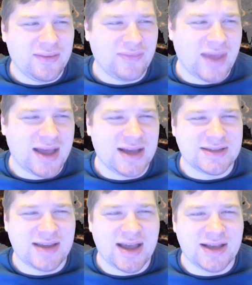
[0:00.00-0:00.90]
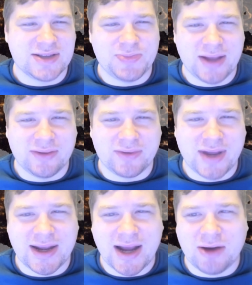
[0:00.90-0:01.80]
As has been
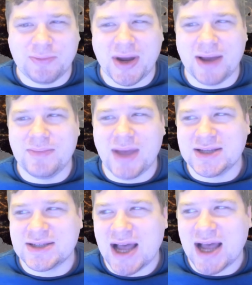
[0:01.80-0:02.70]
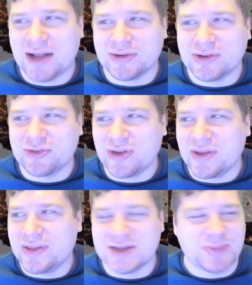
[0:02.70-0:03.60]
laid out by many scholars,
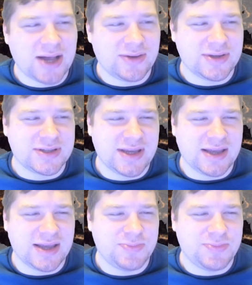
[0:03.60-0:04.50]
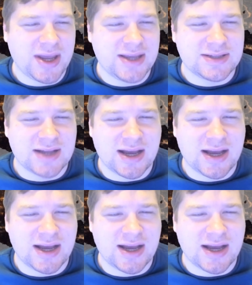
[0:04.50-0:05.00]
this policy is based on a